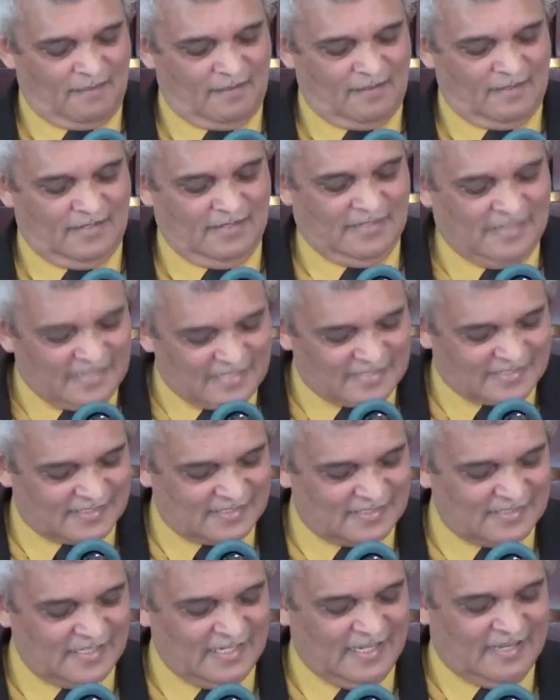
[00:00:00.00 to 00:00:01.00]

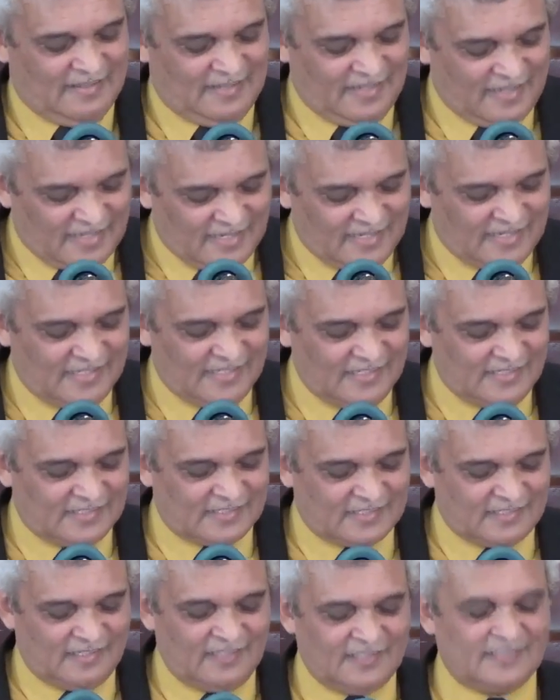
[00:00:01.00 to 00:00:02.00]
Yes, there is
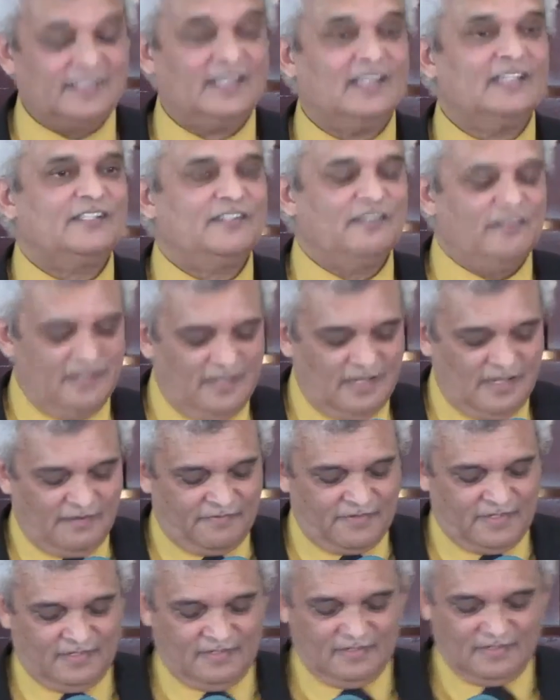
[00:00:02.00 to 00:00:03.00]
still a sanctuary in
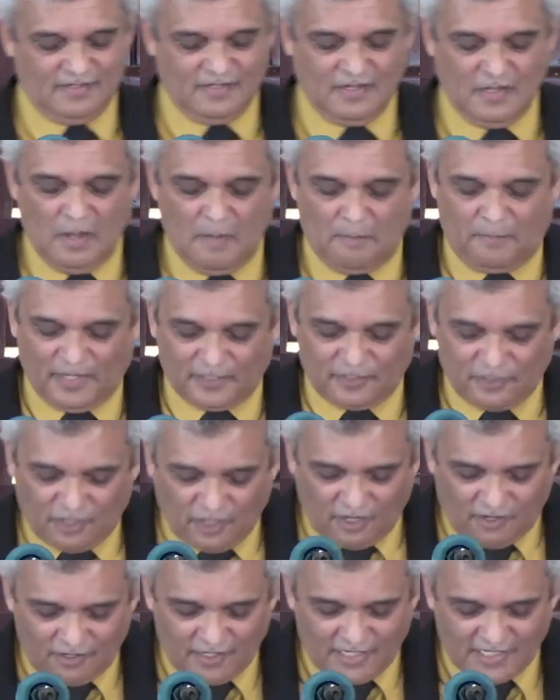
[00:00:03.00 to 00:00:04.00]
heaven, but
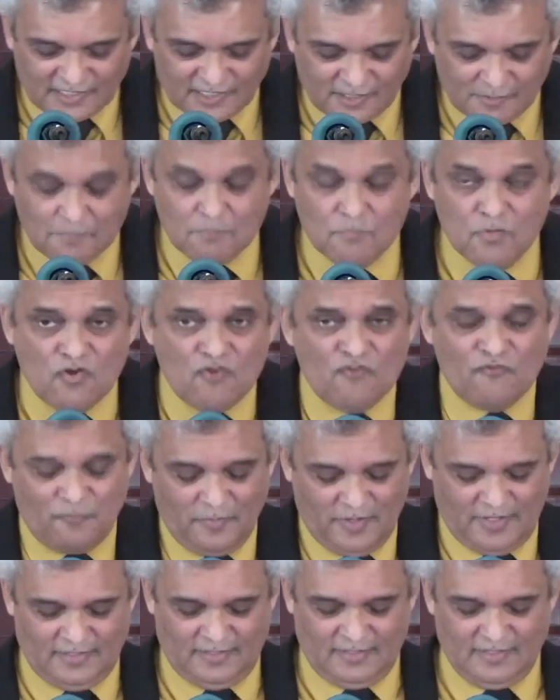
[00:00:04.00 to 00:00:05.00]
God has a
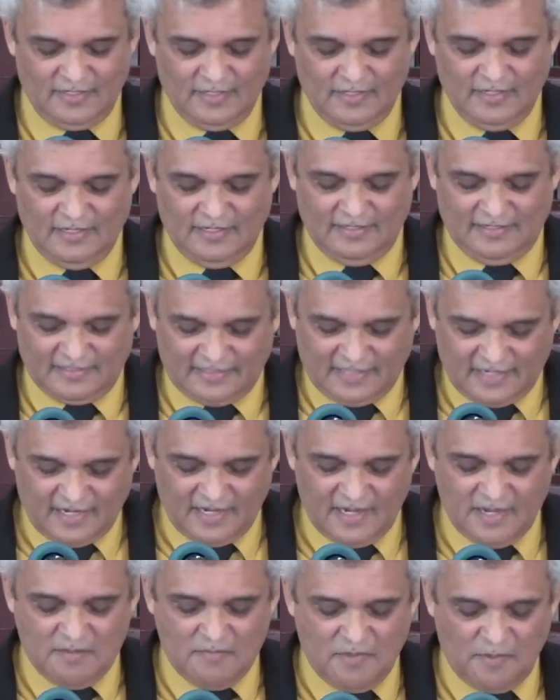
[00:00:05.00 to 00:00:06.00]
movement that
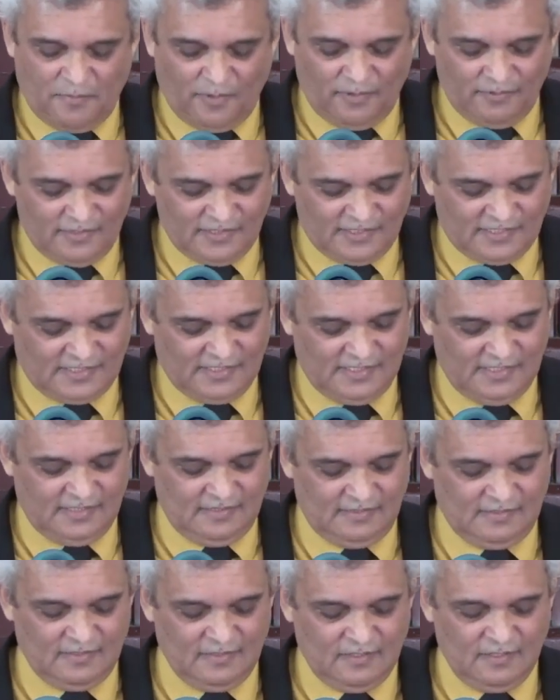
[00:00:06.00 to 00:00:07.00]
came upon the
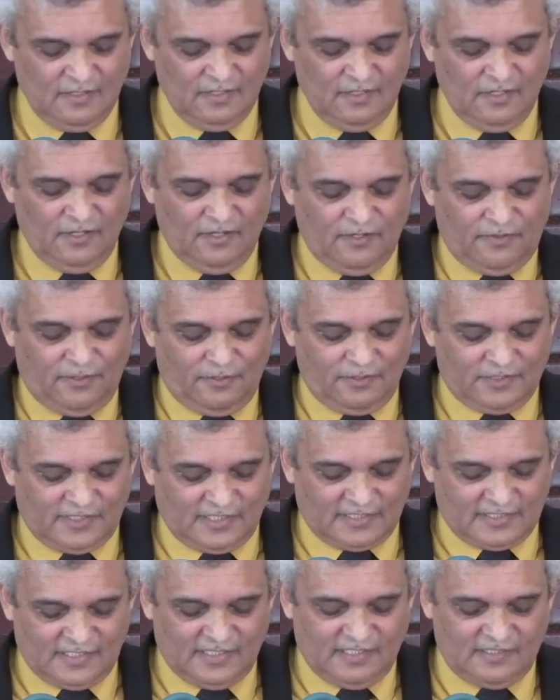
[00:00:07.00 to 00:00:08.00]
scene through
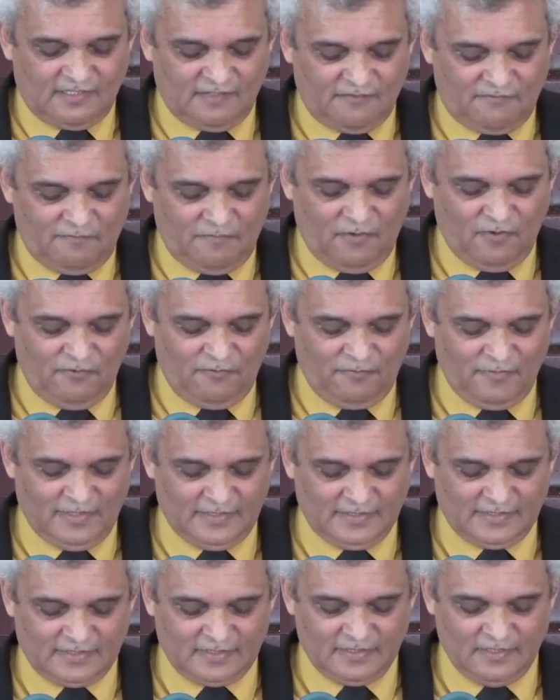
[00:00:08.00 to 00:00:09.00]
successive
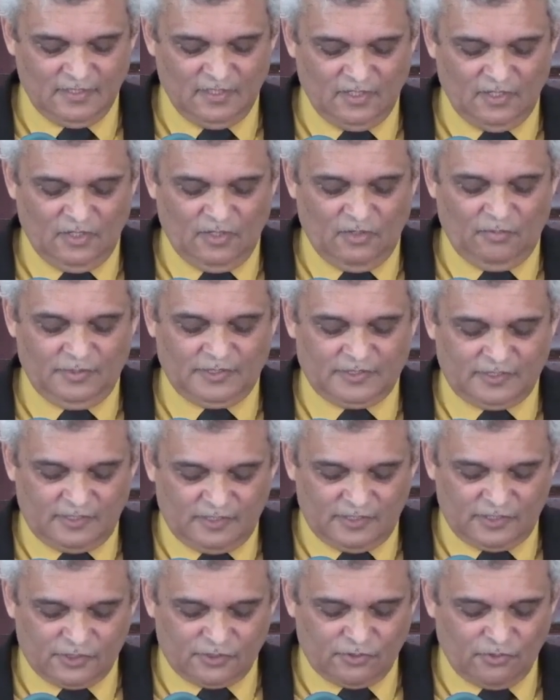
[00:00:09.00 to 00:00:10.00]
movements which
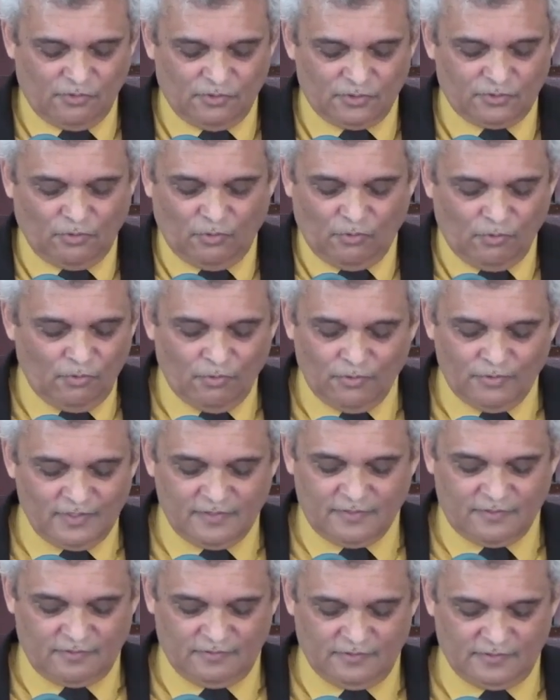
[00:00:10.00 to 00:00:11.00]
restored all the
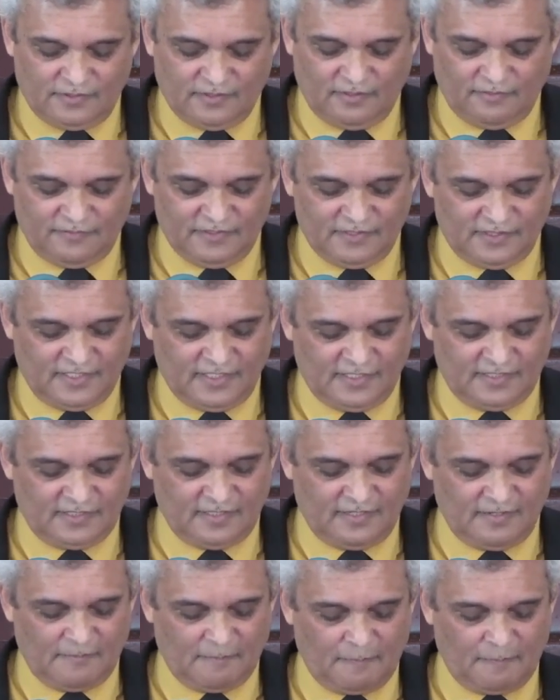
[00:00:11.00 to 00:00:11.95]
truths of the sanctuary.